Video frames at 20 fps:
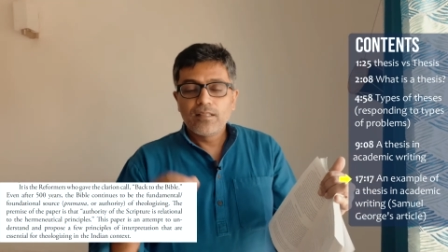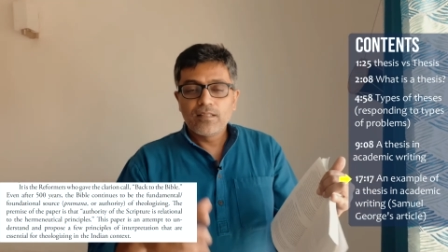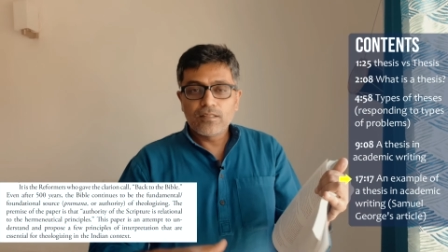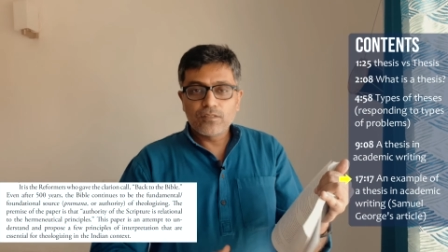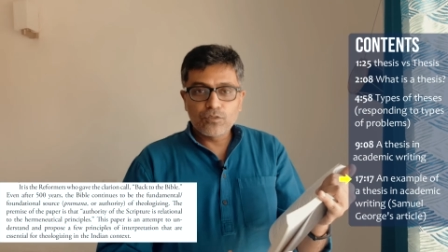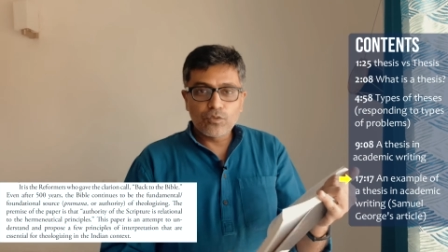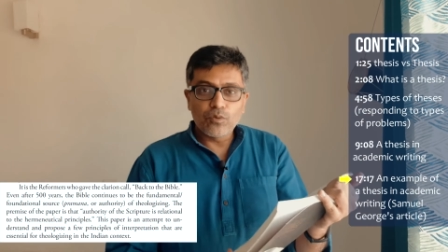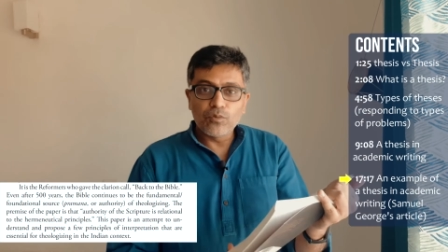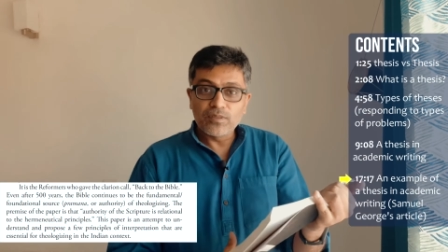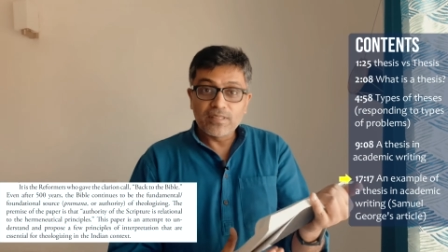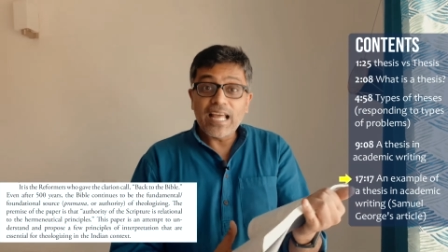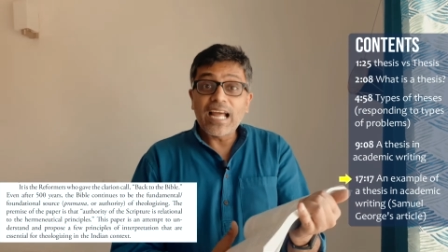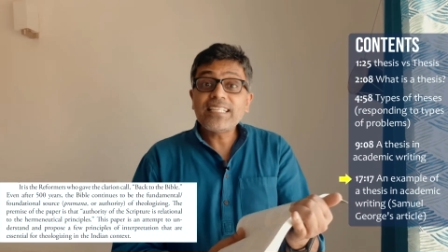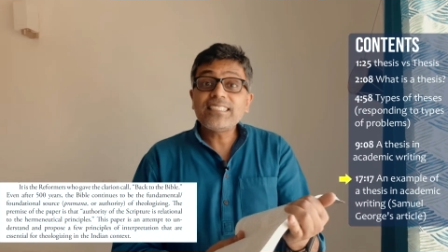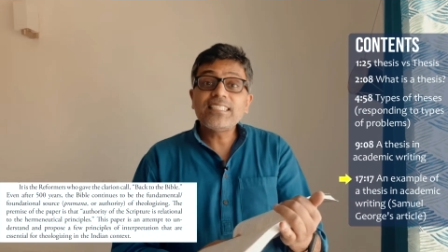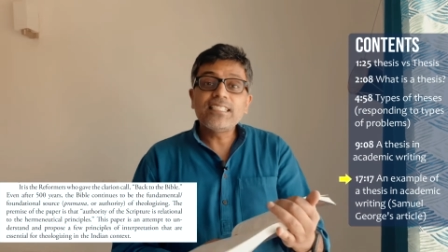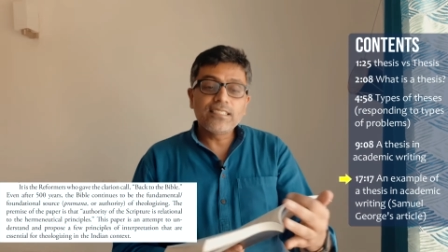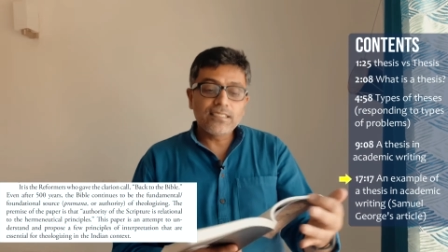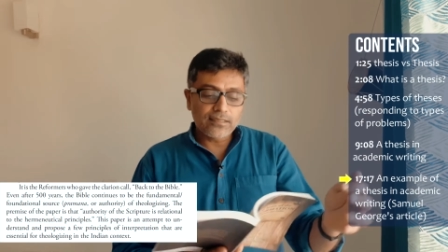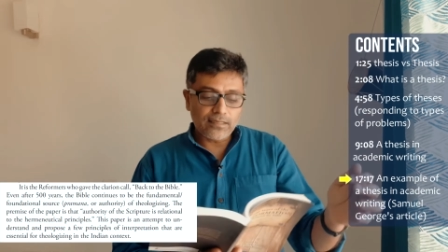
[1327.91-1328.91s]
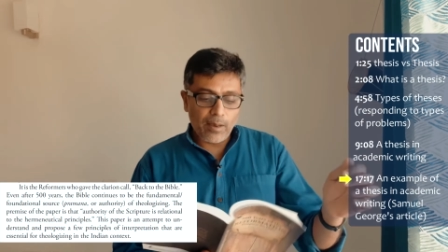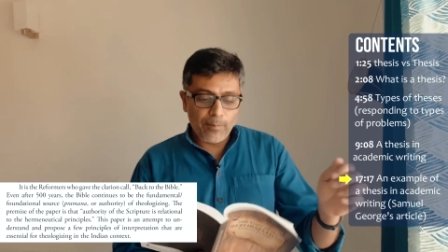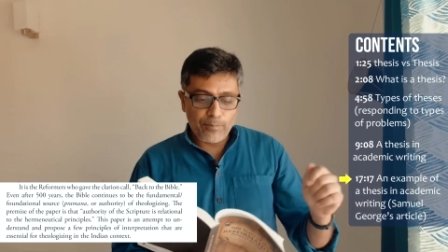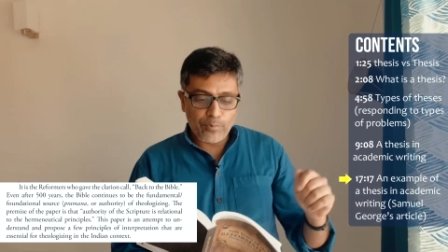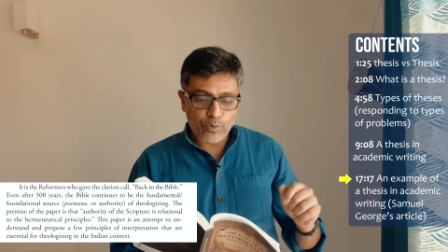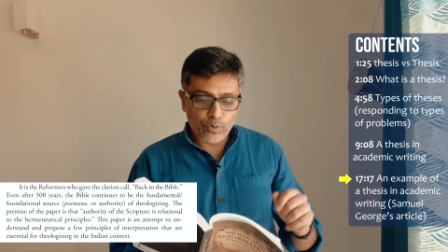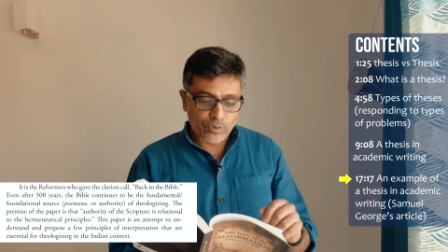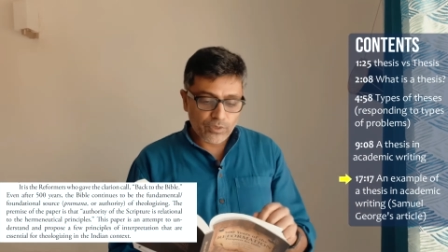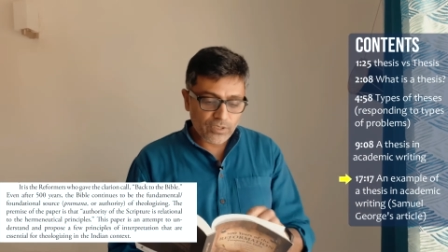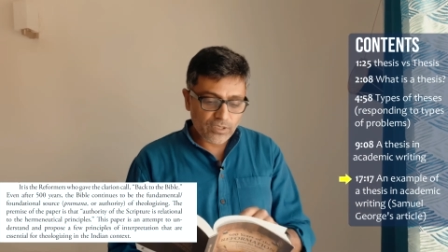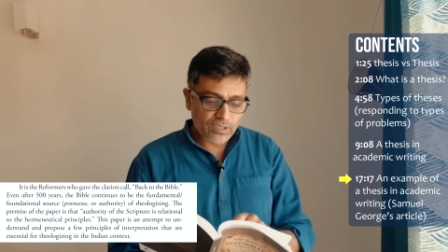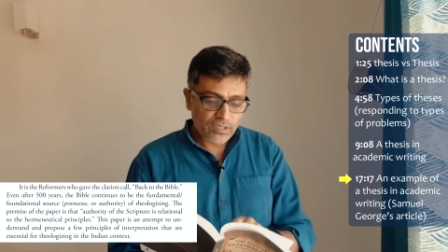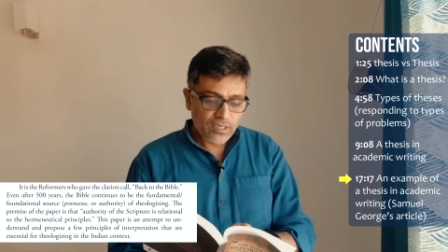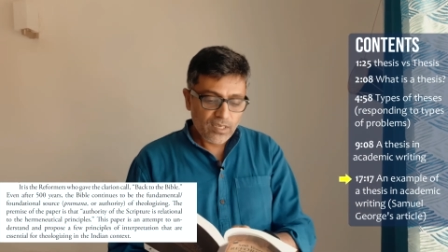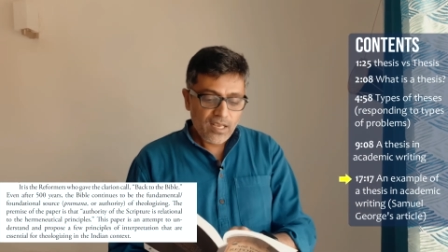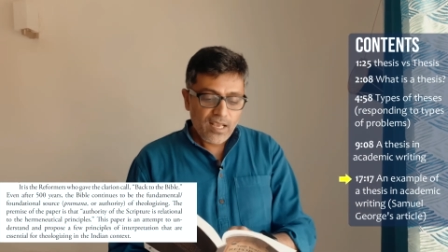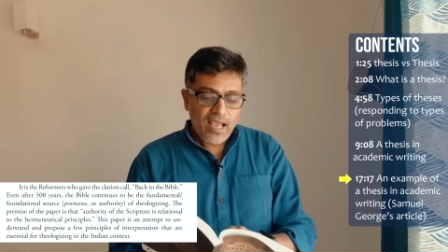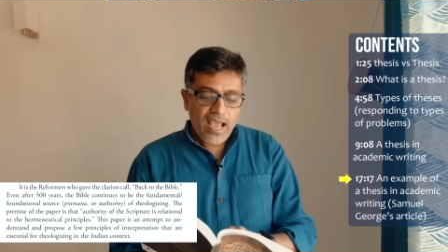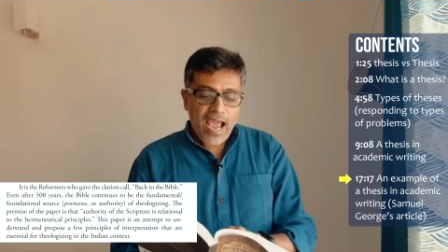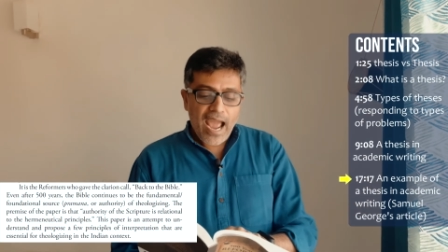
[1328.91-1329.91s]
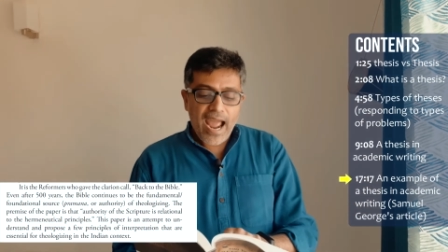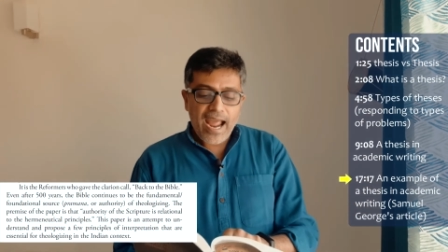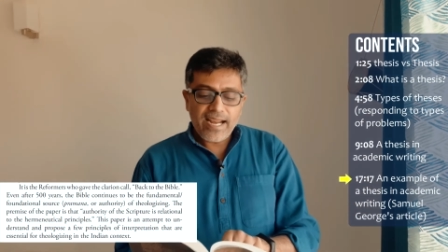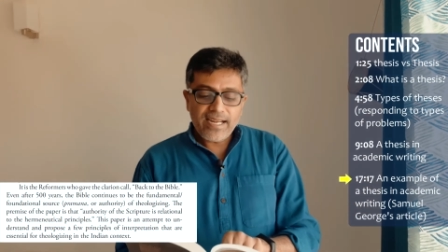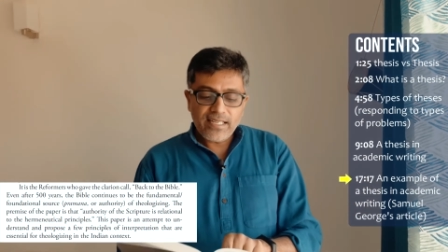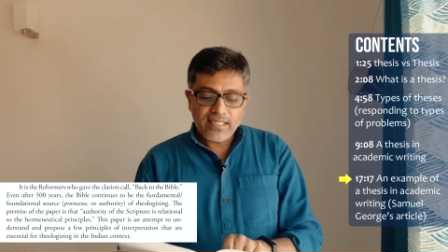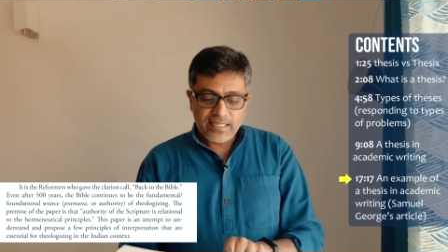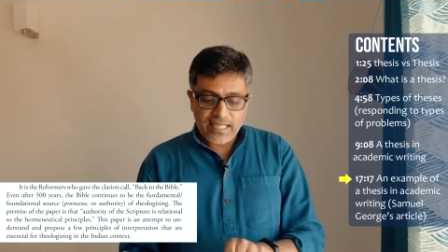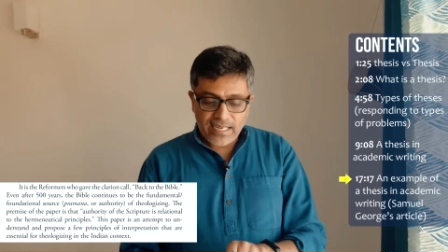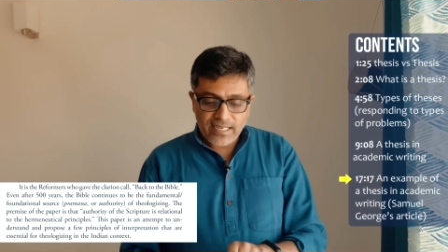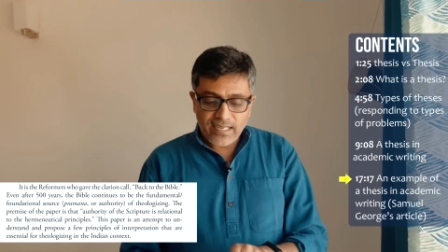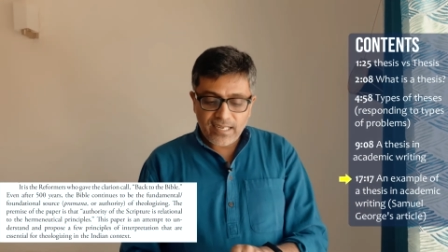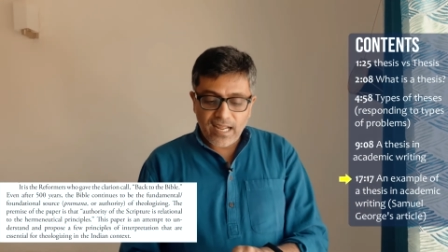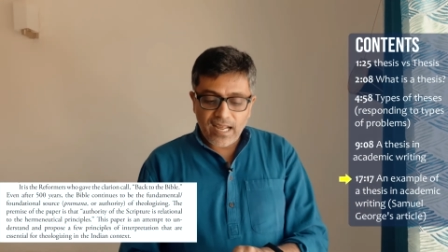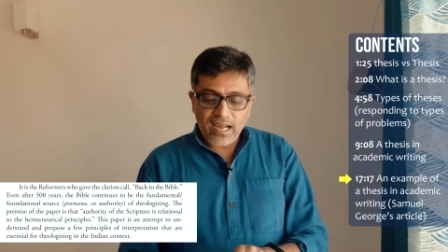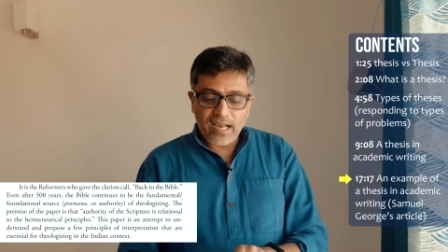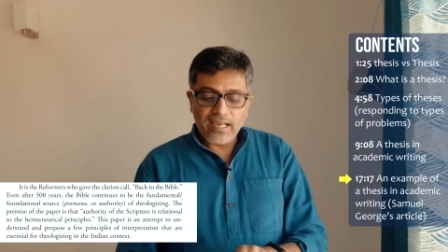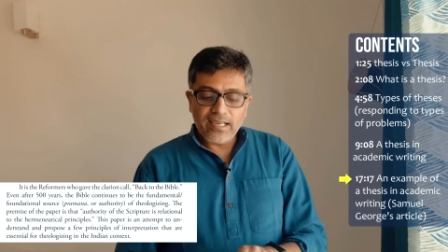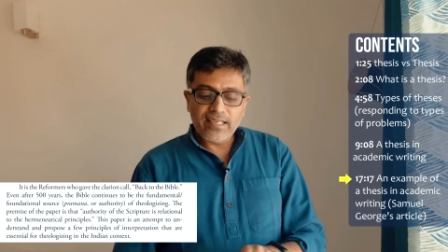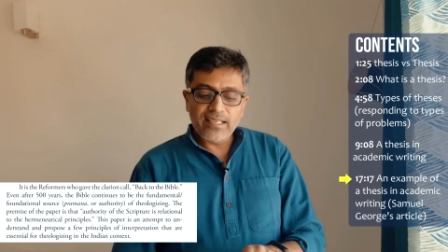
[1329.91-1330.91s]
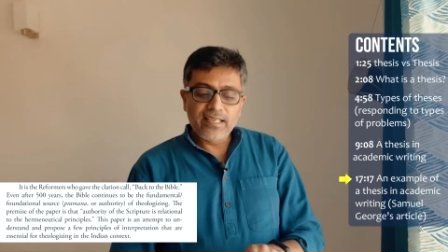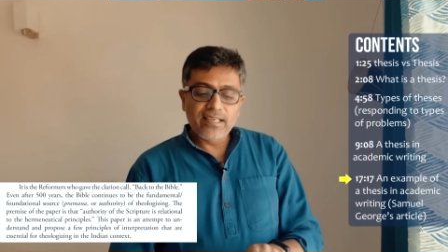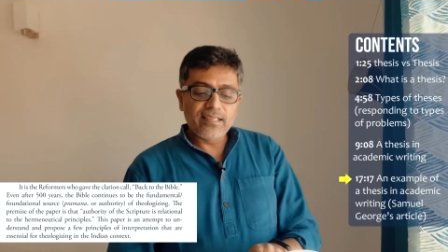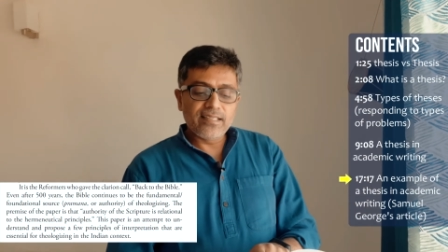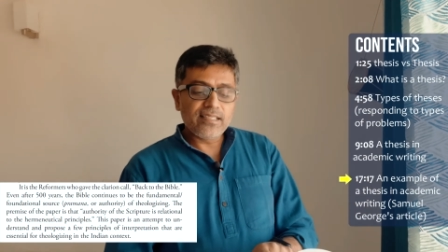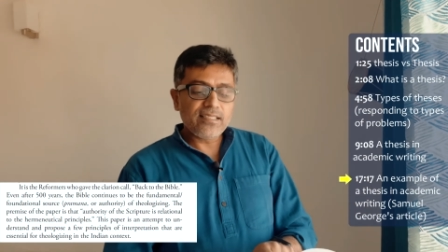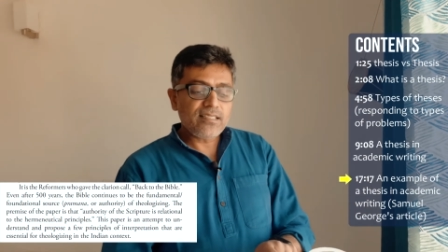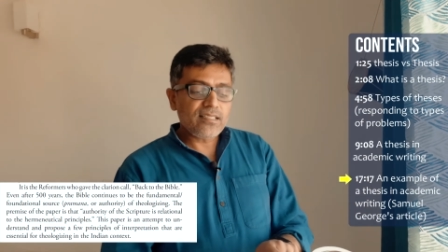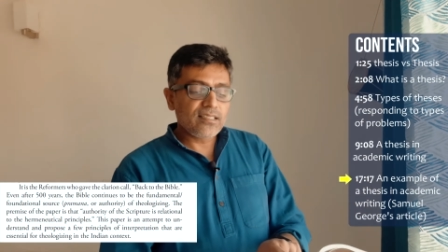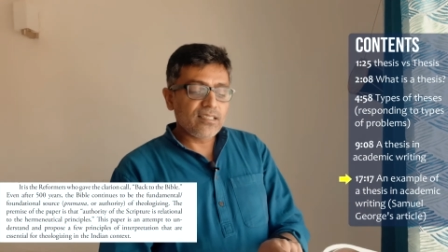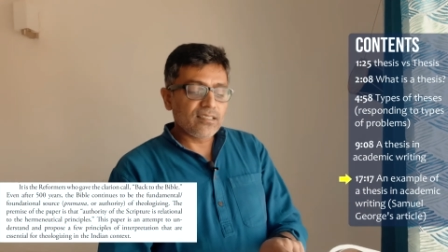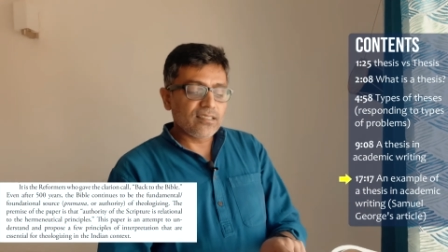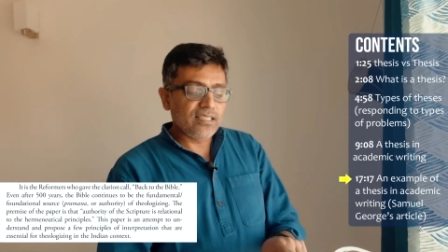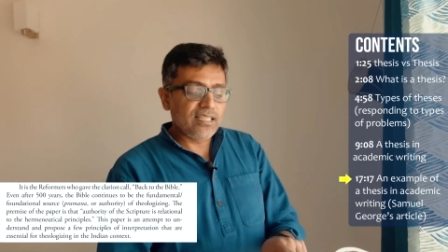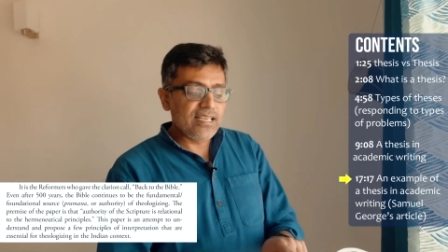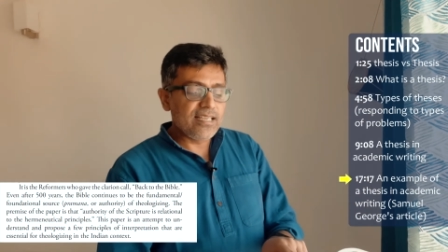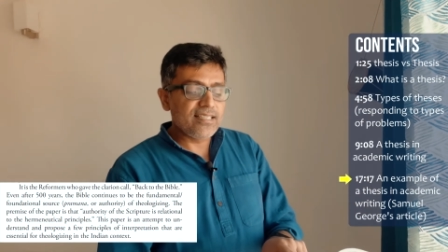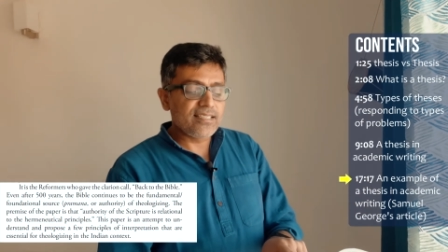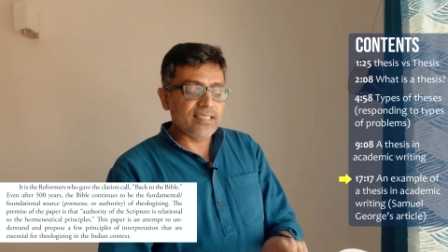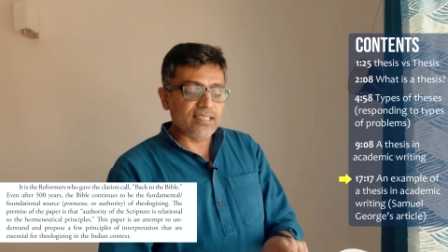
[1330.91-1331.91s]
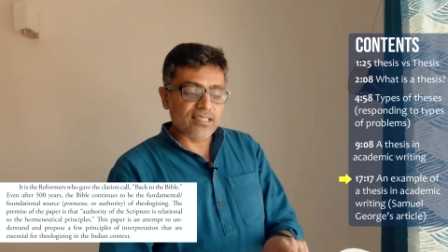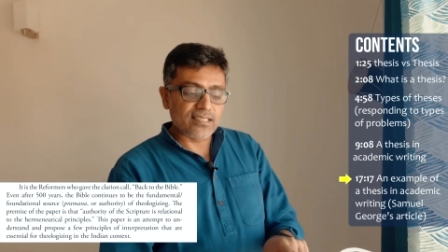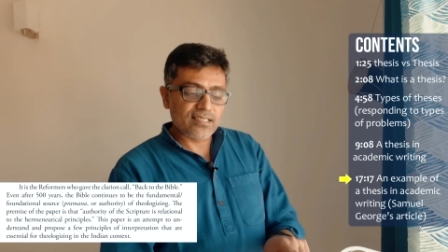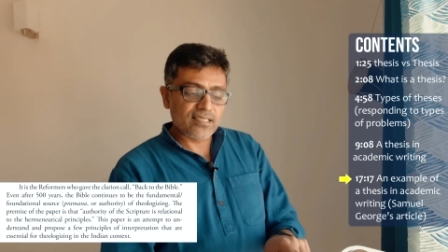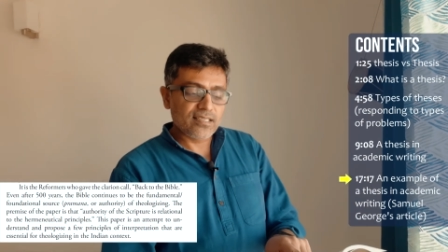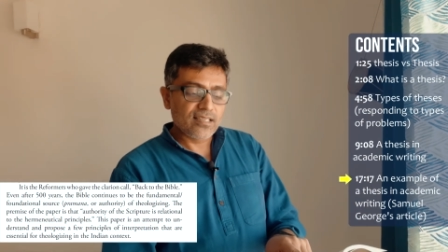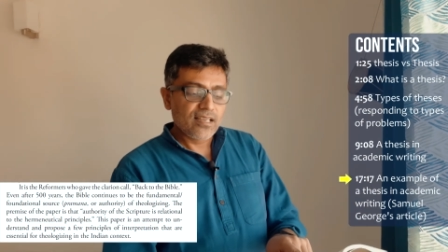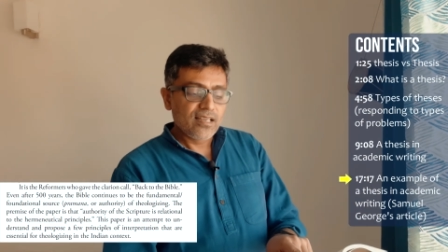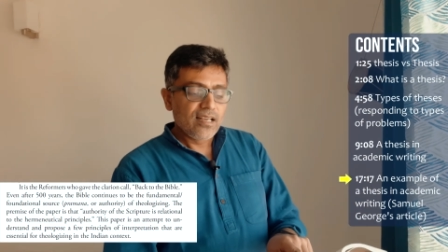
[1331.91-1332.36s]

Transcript: So, that's his approach. And then here is the thesis